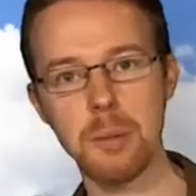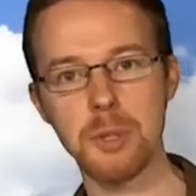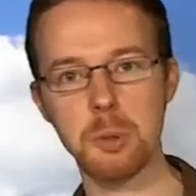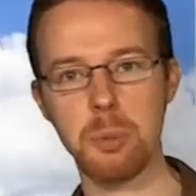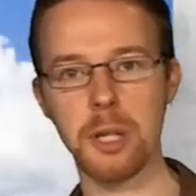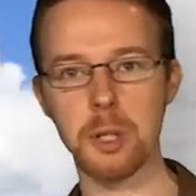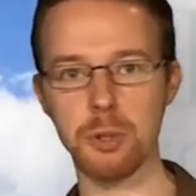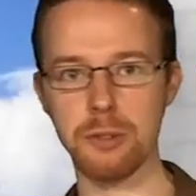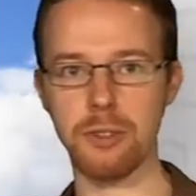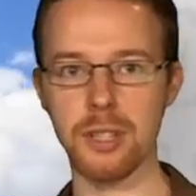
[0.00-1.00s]
time as
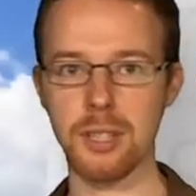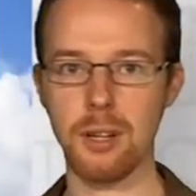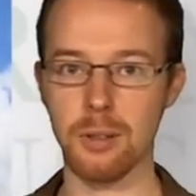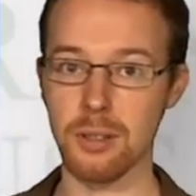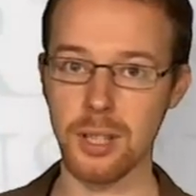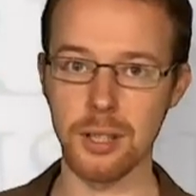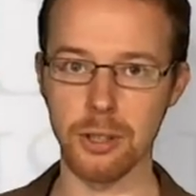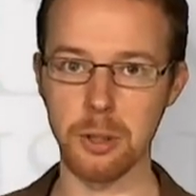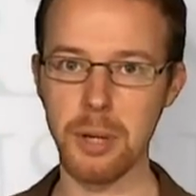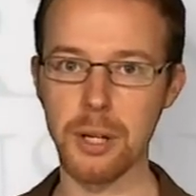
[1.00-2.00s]
Spanish was first heard in
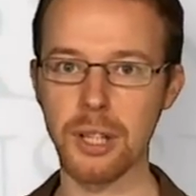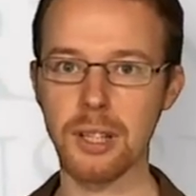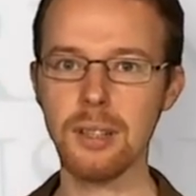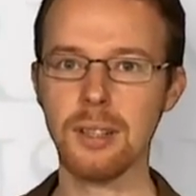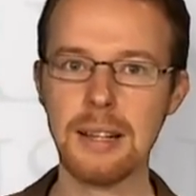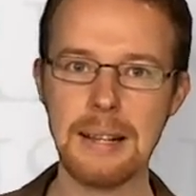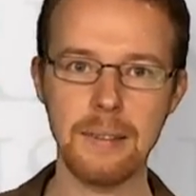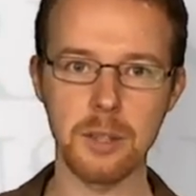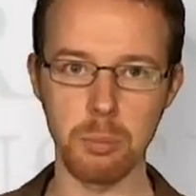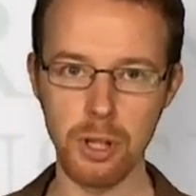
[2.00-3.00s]
Central America,
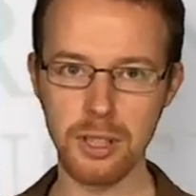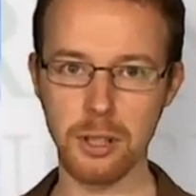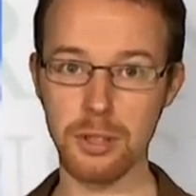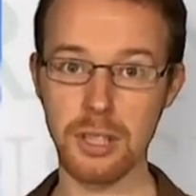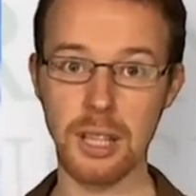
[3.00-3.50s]
the Moscow